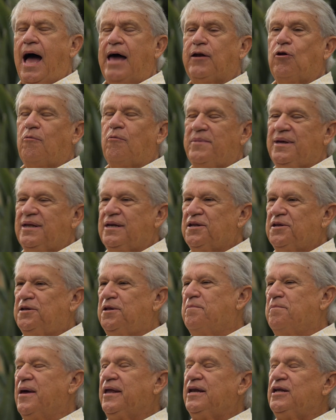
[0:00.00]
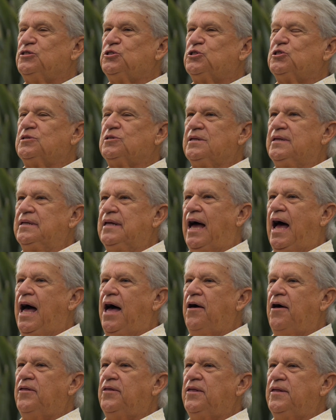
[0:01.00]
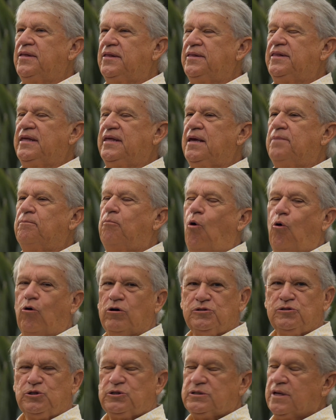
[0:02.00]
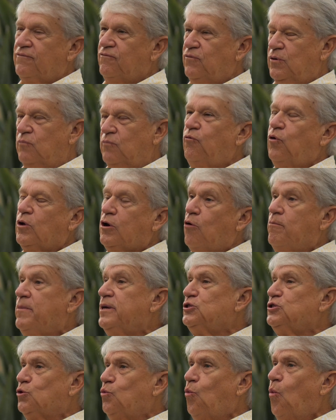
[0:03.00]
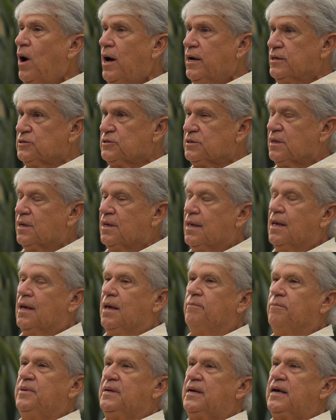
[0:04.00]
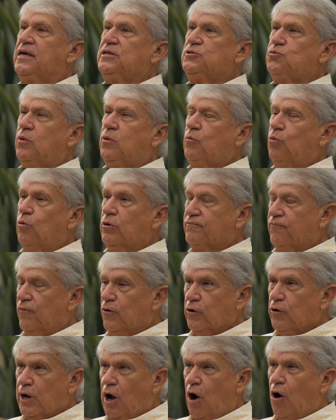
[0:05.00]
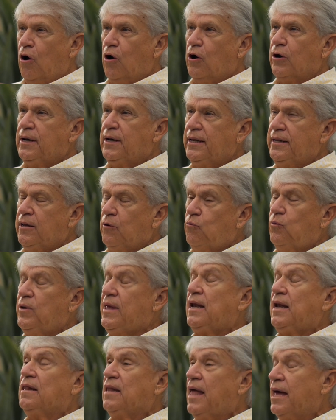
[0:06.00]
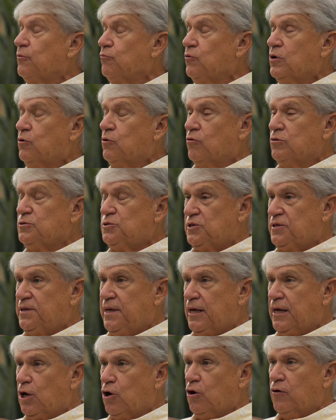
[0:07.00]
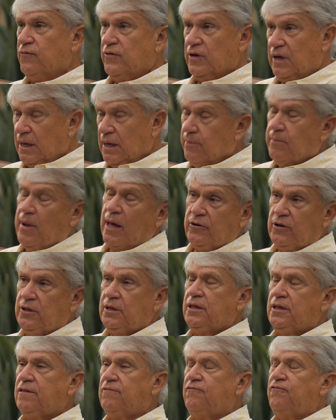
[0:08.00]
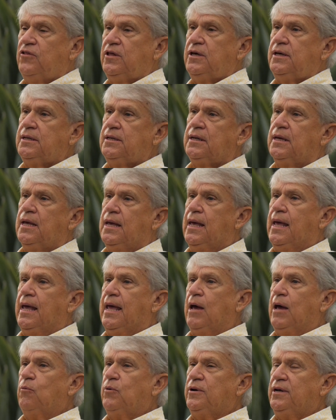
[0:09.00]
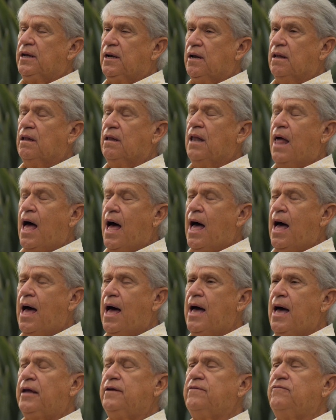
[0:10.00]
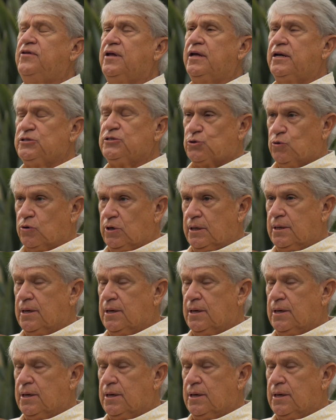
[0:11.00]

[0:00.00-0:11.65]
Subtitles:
I don't mean to diminish the importance of what our mission was, because we worked very hard, and then we had a lot of recruits to take care of to get them out into the fleet, and we did a lot of dentistry.